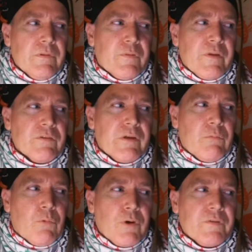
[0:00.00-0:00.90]
things like
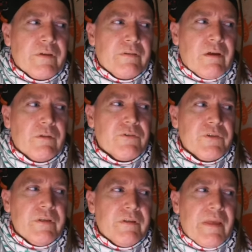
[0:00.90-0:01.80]
war
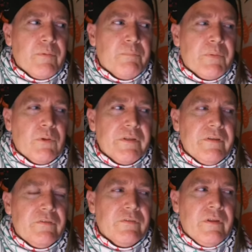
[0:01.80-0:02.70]
technology and
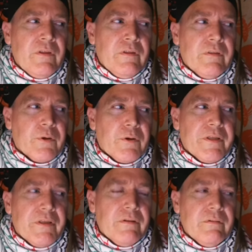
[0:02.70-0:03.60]
capabilities
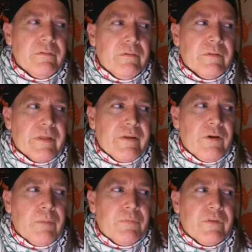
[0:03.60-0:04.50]
therein that
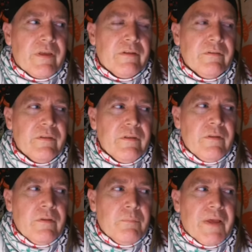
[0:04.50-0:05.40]
upset
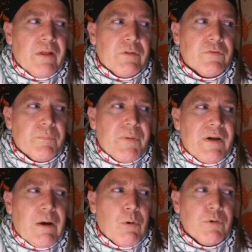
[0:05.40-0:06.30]
balances of
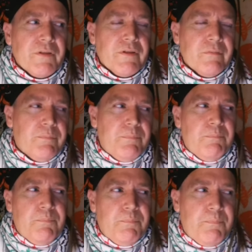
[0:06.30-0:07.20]
power that had
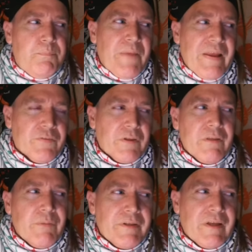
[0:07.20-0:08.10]
basically been